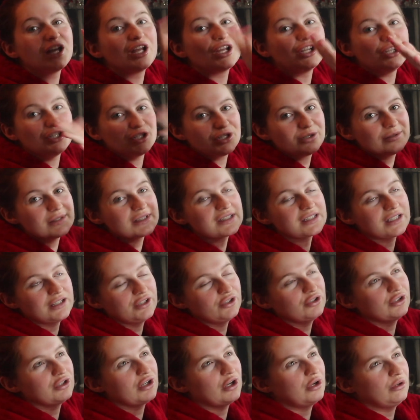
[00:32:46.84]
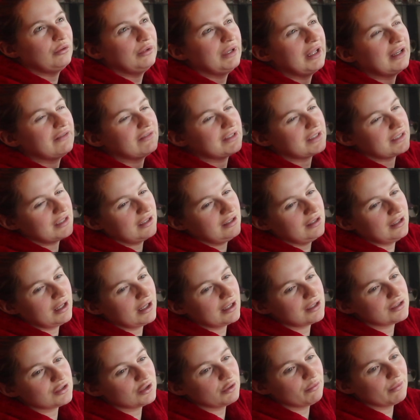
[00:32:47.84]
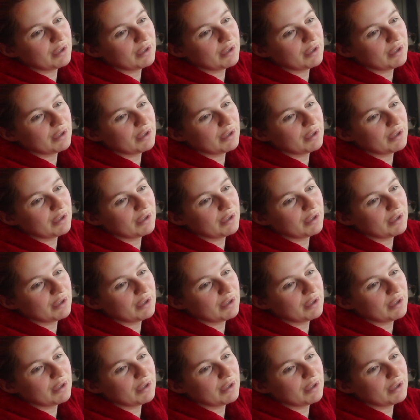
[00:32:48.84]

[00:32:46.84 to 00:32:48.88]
you know I say you'll only ever see Next on